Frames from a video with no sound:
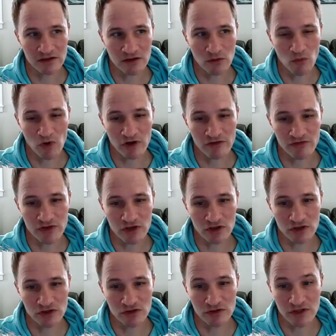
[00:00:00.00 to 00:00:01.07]
one of their
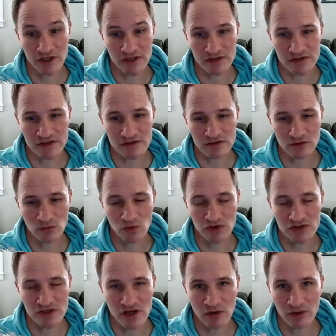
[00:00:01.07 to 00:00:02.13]
units was
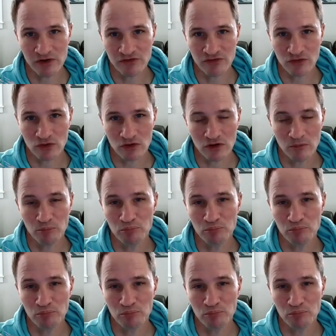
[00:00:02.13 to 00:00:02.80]
going for 1